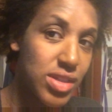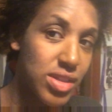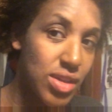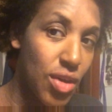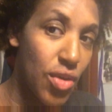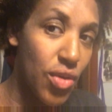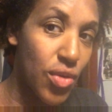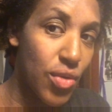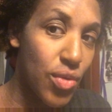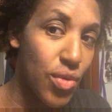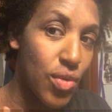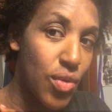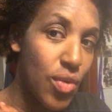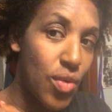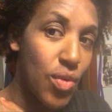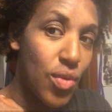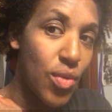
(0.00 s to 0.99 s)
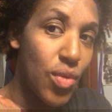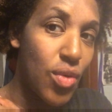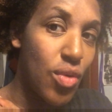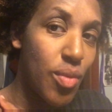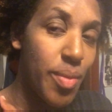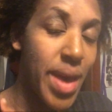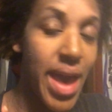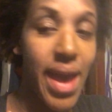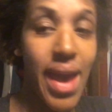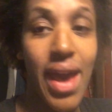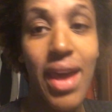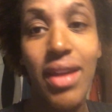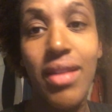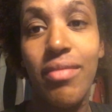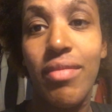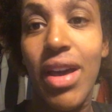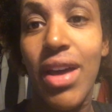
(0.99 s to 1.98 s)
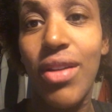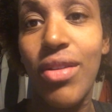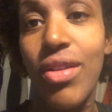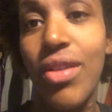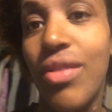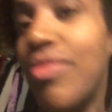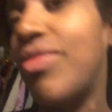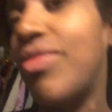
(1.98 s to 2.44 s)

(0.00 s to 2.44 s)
so bad. I don't know.